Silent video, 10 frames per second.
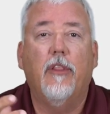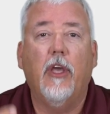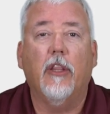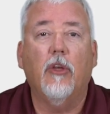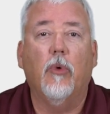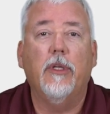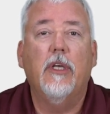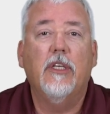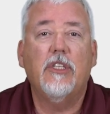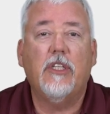The other one
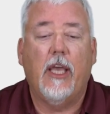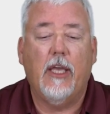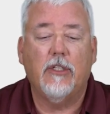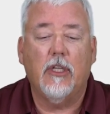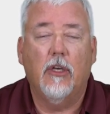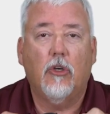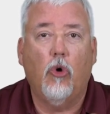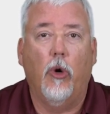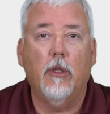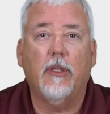stays
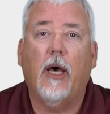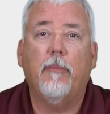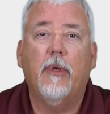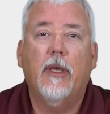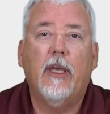coiled up